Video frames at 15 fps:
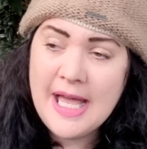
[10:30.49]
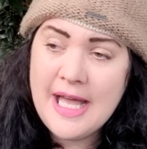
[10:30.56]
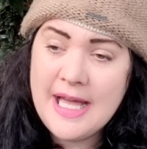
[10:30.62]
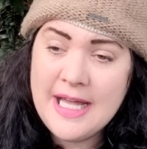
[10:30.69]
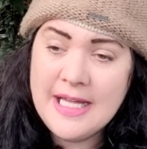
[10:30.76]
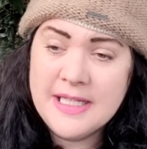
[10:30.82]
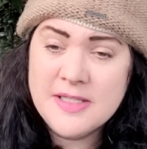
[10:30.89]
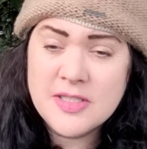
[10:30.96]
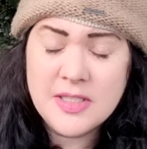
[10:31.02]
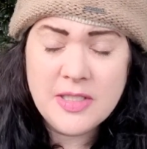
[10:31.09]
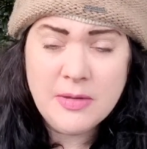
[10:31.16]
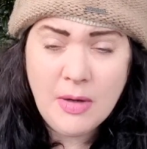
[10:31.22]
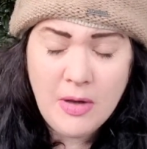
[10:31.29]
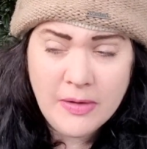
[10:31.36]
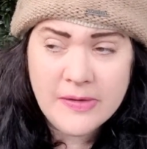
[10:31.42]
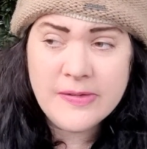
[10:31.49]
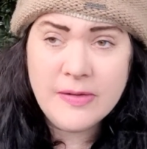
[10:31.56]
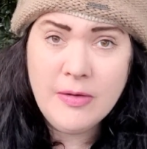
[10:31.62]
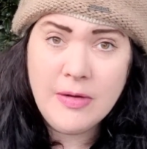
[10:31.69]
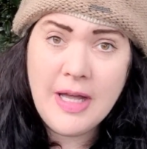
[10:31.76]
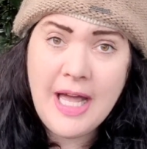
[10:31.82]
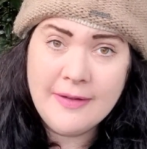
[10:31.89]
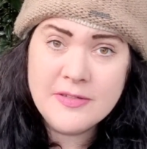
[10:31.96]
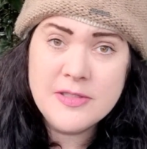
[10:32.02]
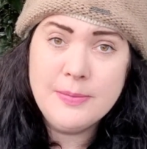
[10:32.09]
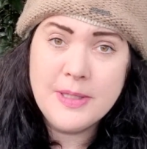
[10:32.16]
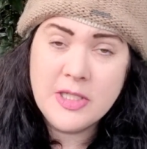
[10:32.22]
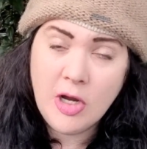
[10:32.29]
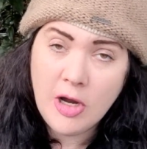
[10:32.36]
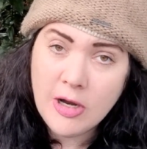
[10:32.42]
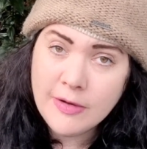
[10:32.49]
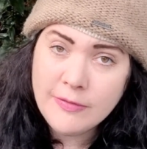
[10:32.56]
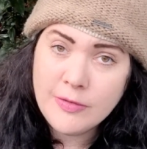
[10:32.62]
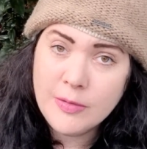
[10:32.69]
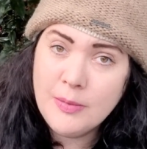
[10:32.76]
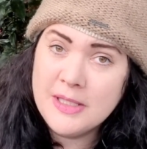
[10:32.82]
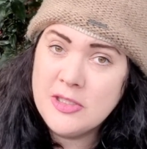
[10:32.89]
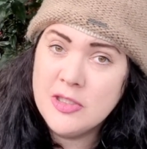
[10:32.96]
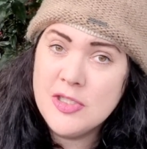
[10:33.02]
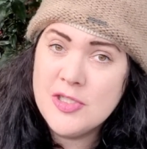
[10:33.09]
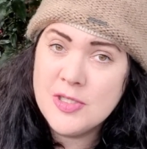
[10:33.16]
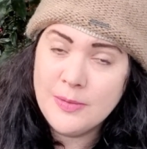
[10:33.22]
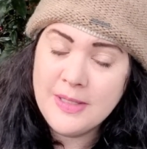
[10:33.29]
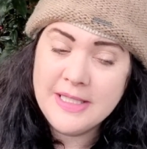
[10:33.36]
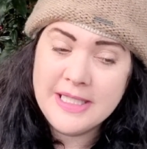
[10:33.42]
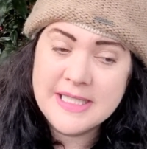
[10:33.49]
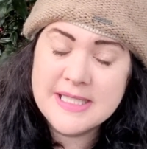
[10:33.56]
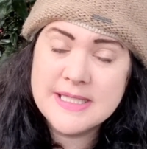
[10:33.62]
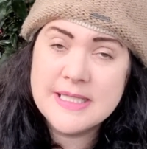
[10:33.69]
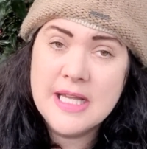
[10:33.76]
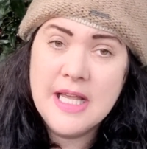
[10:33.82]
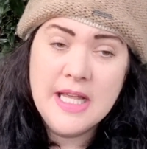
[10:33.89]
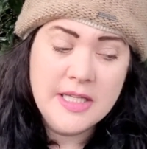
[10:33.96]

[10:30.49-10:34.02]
And you also have to be careful when you're doing this.